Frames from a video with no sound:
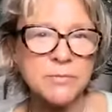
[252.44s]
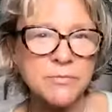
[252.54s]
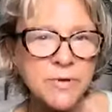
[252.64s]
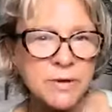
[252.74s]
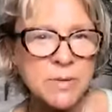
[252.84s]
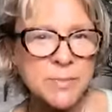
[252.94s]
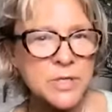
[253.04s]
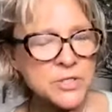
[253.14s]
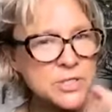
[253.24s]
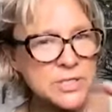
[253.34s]
but very
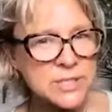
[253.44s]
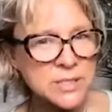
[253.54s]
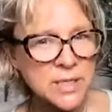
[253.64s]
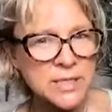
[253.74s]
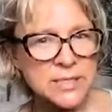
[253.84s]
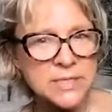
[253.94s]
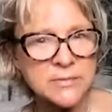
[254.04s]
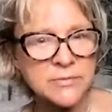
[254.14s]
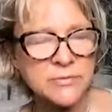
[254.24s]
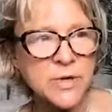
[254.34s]
much
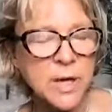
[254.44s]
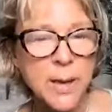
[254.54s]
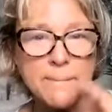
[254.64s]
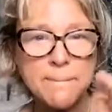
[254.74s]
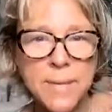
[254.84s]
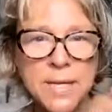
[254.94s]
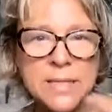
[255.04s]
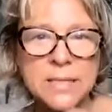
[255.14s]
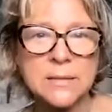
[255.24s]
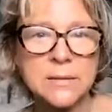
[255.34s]
decisive
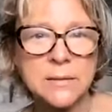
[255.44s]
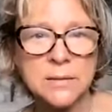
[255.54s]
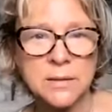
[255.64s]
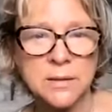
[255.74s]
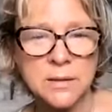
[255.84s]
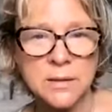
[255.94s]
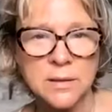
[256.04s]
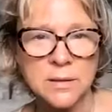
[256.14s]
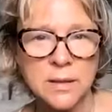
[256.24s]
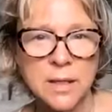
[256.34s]
mental
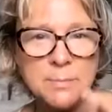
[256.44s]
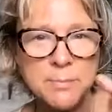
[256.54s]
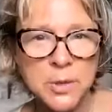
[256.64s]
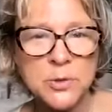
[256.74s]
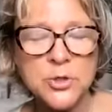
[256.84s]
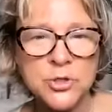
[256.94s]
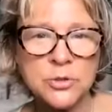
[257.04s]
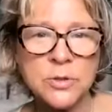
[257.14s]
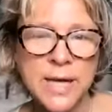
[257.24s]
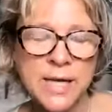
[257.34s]

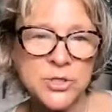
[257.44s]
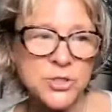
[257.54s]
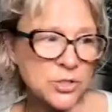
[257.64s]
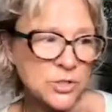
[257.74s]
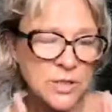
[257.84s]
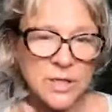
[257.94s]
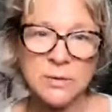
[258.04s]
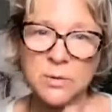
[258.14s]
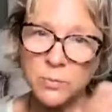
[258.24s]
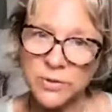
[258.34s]
emotional action
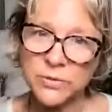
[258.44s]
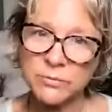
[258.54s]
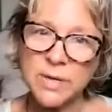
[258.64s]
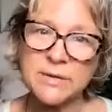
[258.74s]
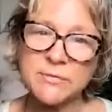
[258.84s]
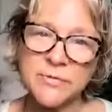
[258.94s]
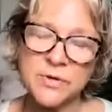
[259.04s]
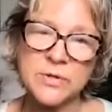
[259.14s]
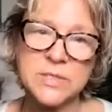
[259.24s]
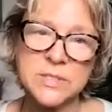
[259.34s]
with the right
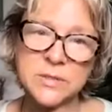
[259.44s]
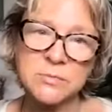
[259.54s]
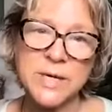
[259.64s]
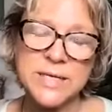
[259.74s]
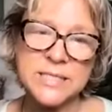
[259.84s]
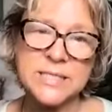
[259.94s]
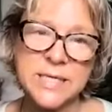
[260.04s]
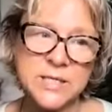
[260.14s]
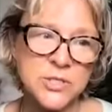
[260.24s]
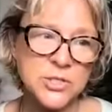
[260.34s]
focus and the right
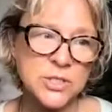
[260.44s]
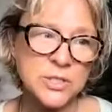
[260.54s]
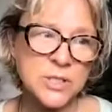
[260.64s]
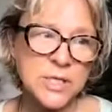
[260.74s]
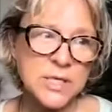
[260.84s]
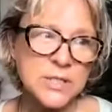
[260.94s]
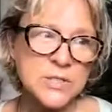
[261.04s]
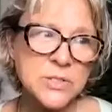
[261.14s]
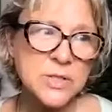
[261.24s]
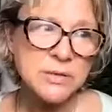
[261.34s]
intention.
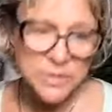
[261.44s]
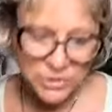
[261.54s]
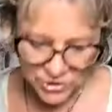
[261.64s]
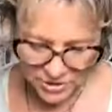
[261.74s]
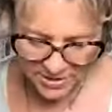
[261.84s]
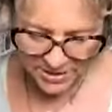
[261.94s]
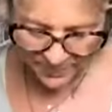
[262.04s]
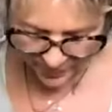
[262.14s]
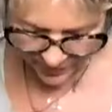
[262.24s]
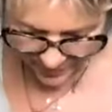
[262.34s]
So there is just
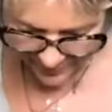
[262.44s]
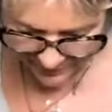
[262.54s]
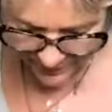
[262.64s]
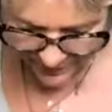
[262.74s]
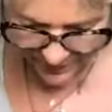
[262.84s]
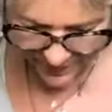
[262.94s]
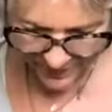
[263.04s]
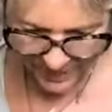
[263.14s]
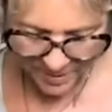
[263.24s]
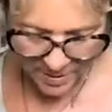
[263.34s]
something
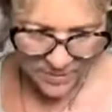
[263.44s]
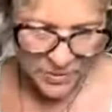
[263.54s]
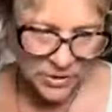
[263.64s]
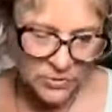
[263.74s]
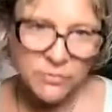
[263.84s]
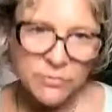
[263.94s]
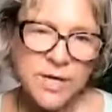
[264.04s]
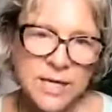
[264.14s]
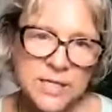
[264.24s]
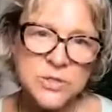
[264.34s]
that you're
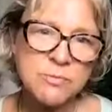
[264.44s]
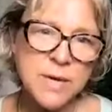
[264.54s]
failing to